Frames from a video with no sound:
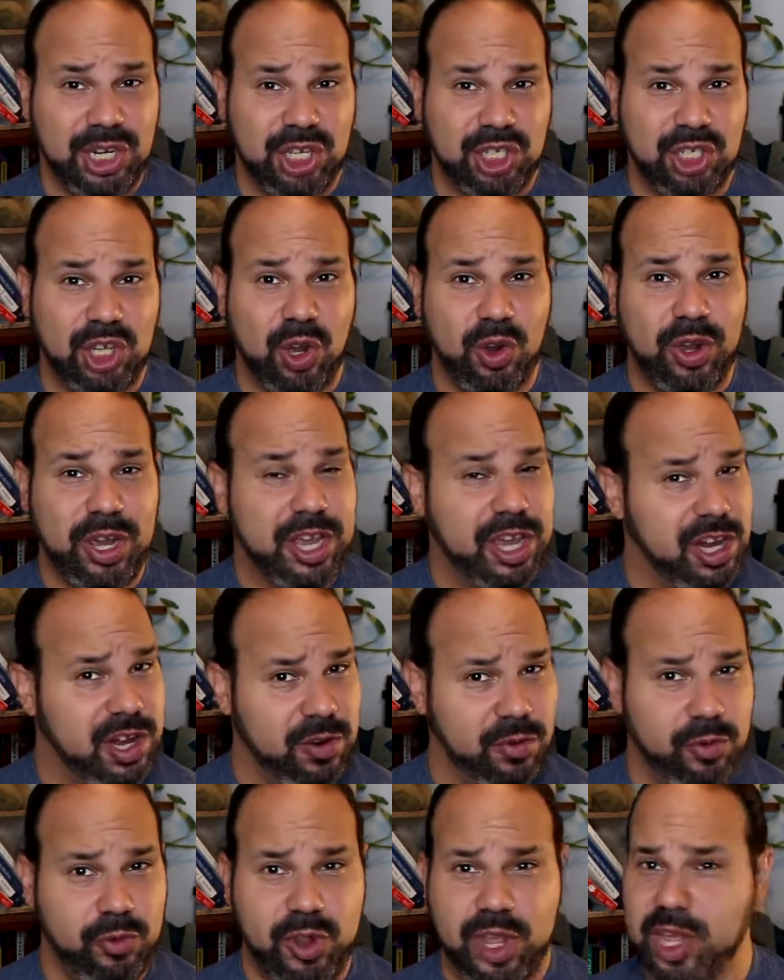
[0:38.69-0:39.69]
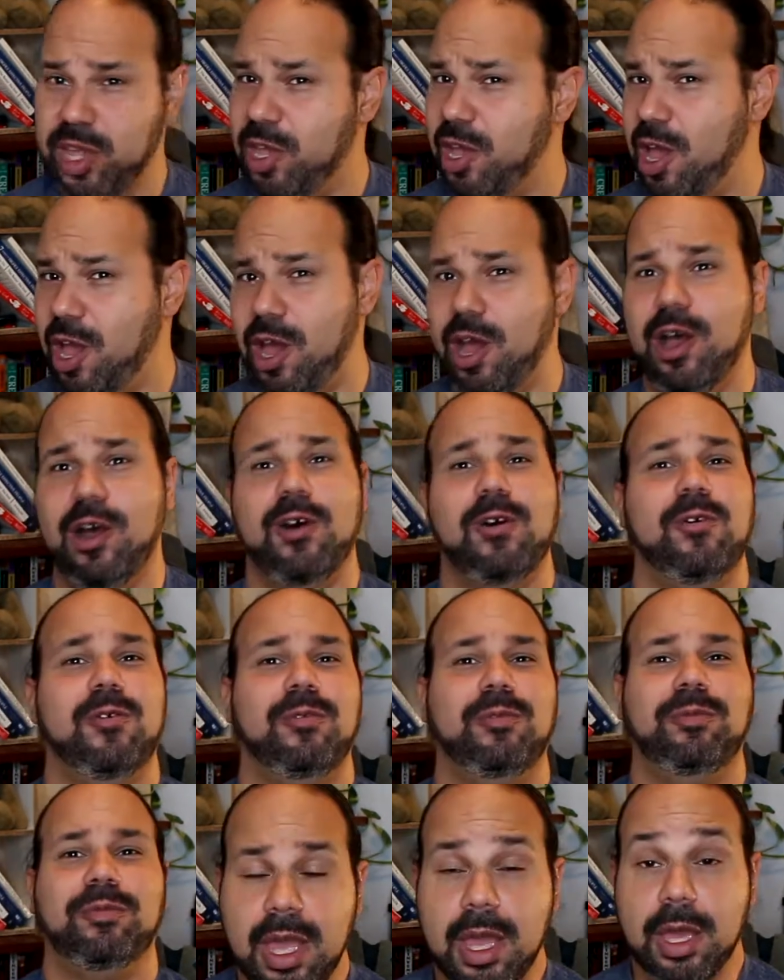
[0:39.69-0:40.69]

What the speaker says: So here we go.